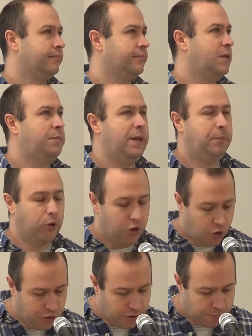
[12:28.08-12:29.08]
The people
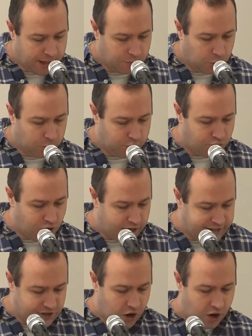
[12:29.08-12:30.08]
that other people would
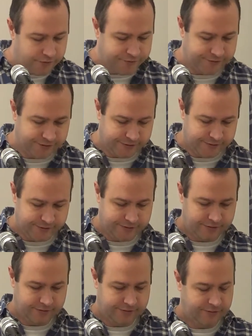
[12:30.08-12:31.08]
write off.
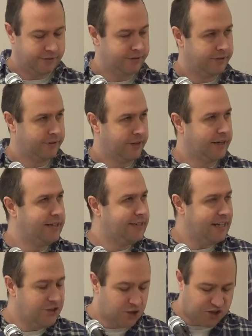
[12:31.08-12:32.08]
And
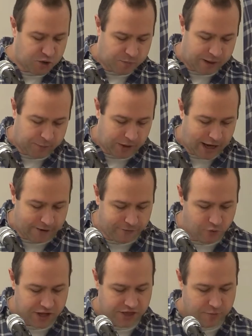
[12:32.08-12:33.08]
indeed, those other people have
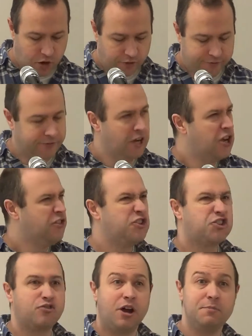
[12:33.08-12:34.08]
written them off. The
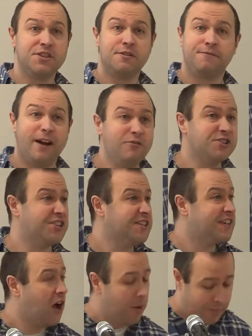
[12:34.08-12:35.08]
scribes and the
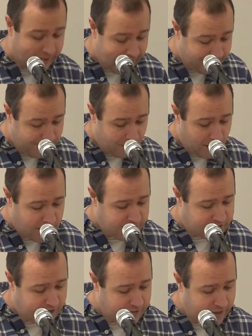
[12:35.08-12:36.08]
Pharisees can't believe their
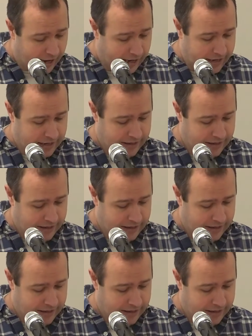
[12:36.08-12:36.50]
eyes, can they?